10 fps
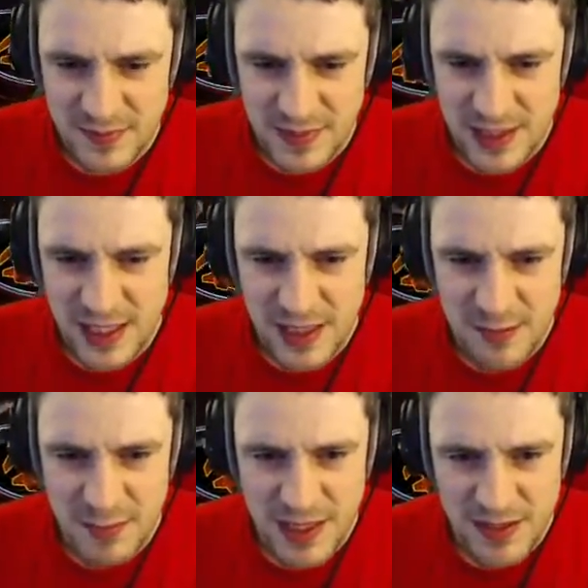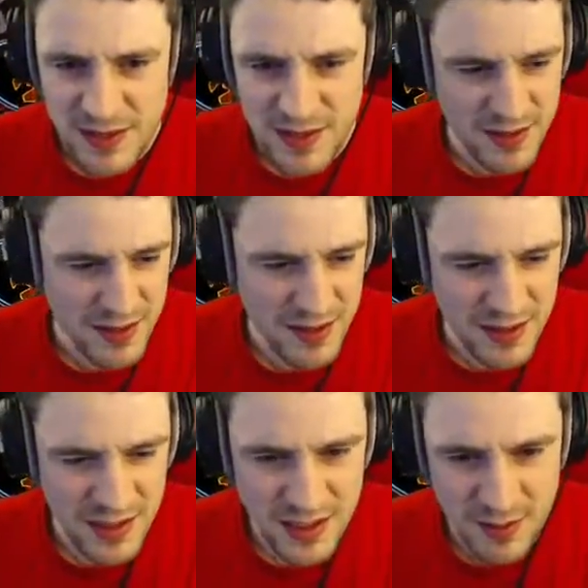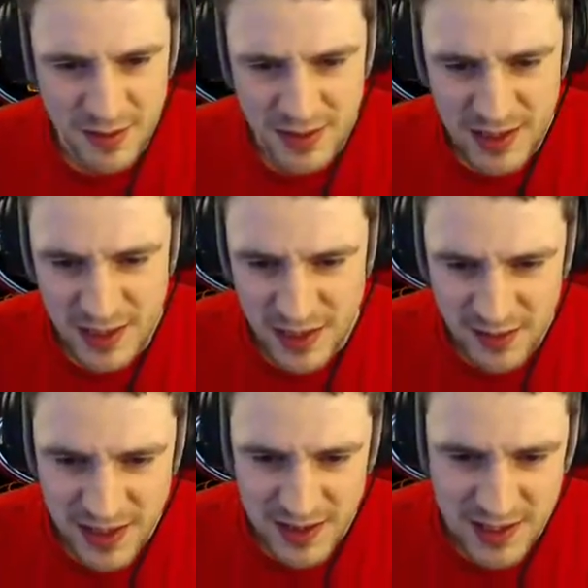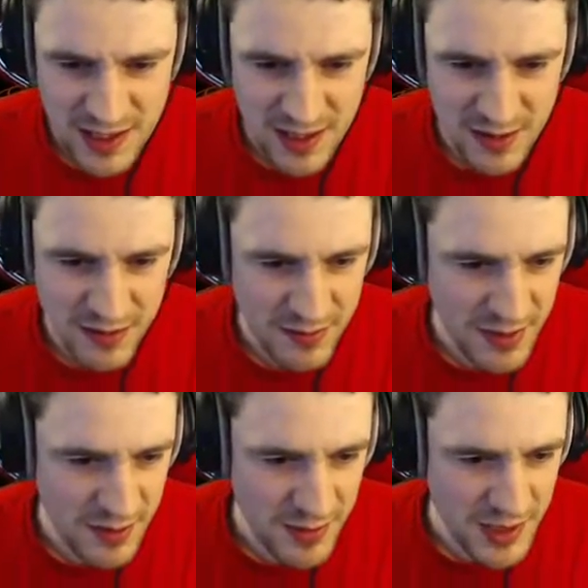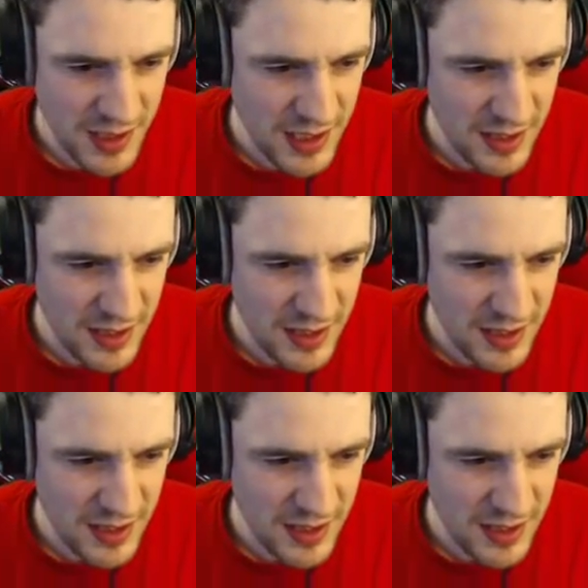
Alan Patterson, come on. There you go, he's down. Right, where did that...